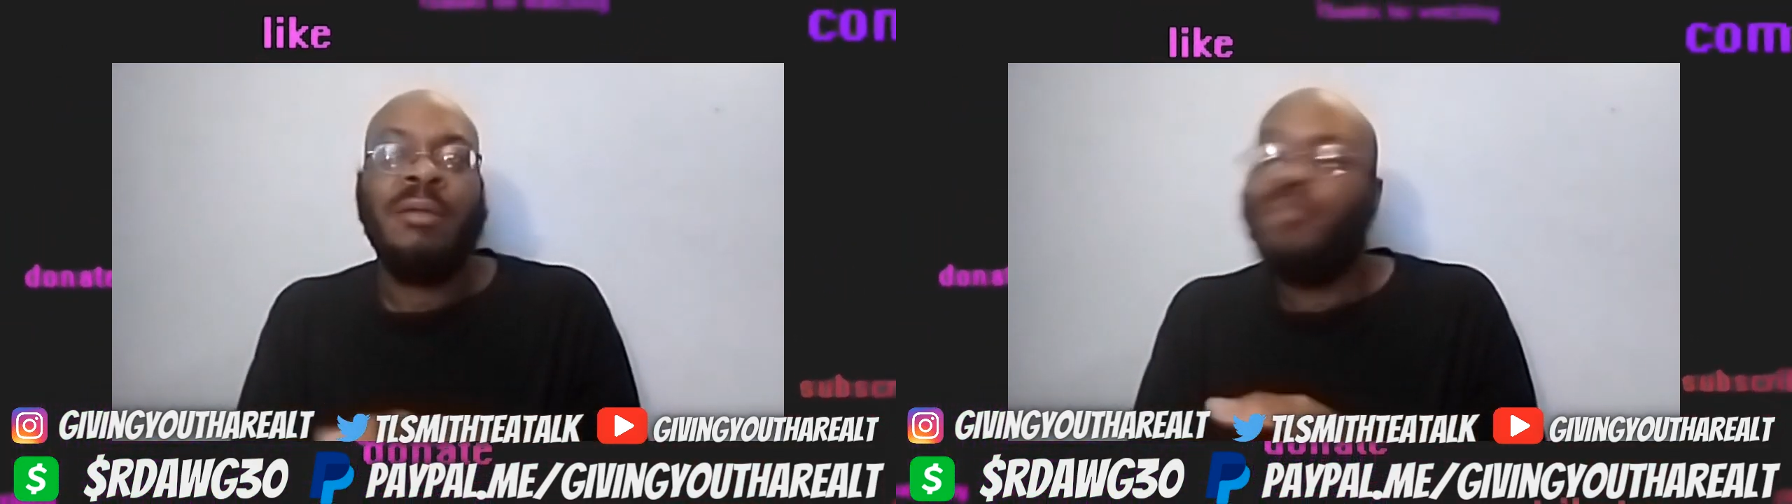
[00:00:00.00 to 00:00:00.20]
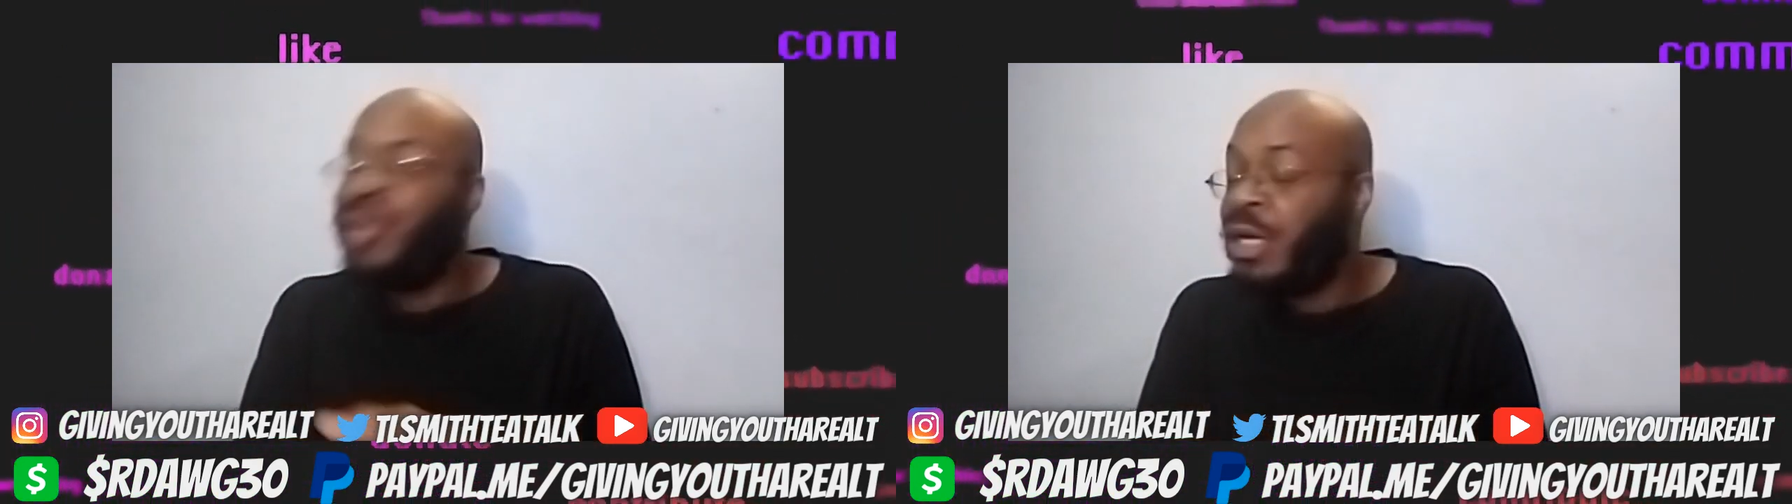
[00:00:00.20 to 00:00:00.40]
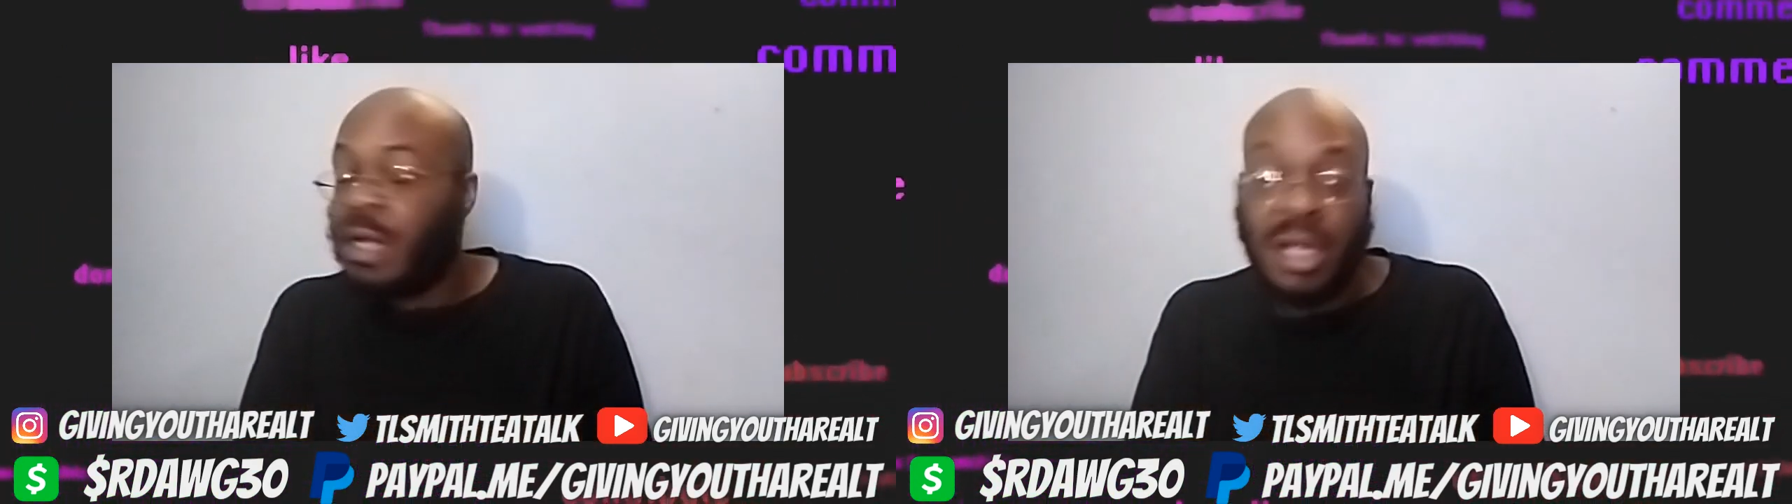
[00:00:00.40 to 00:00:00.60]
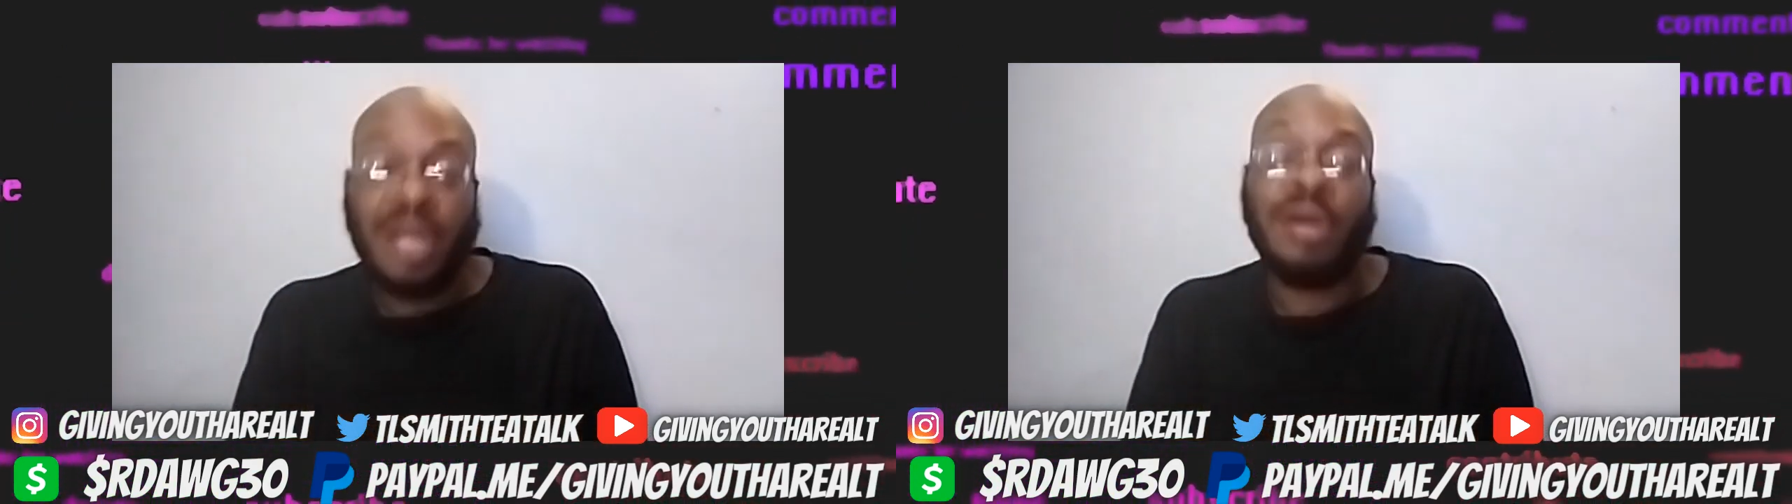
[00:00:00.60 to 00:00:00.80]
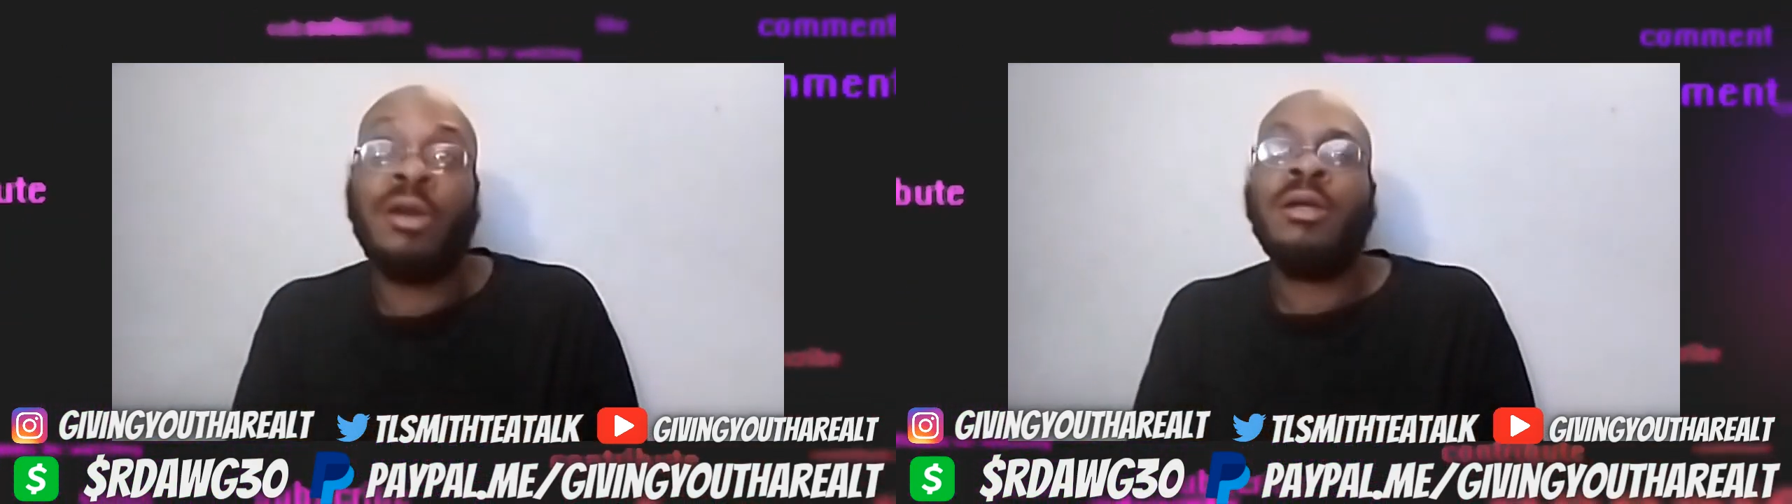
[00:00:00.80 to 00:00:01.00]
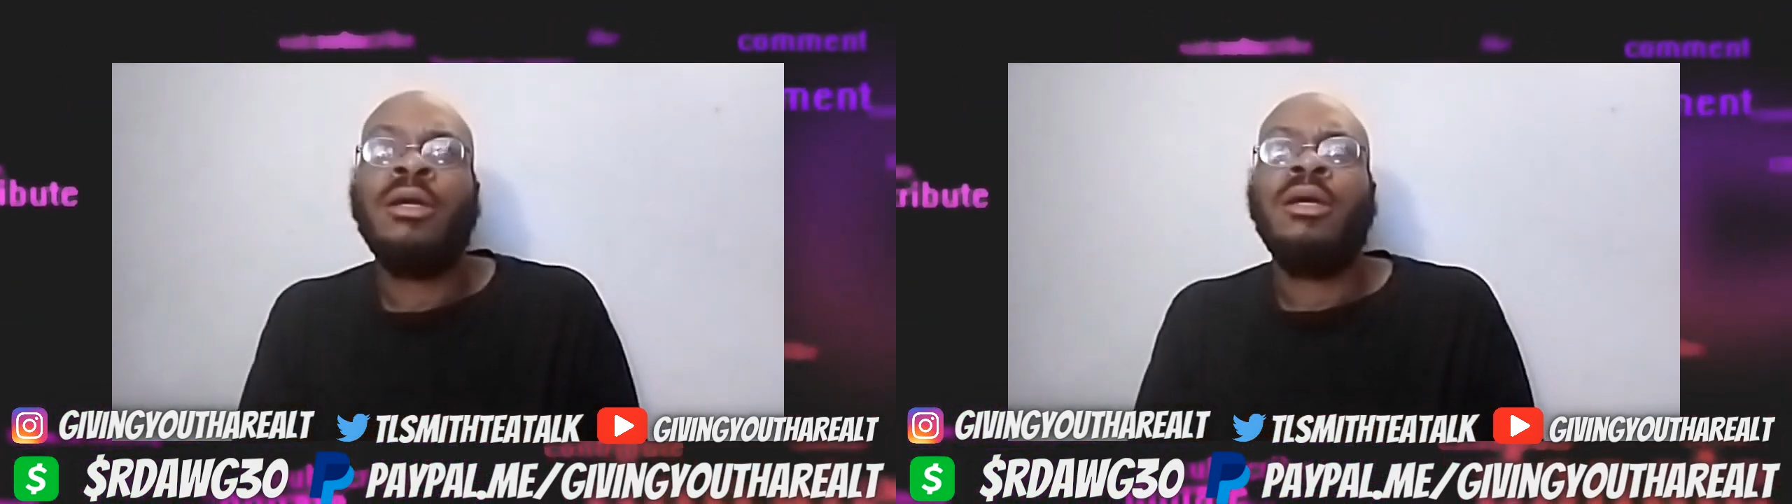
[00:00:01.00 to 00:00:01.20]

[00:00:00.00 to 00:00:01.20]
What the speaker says: be clear.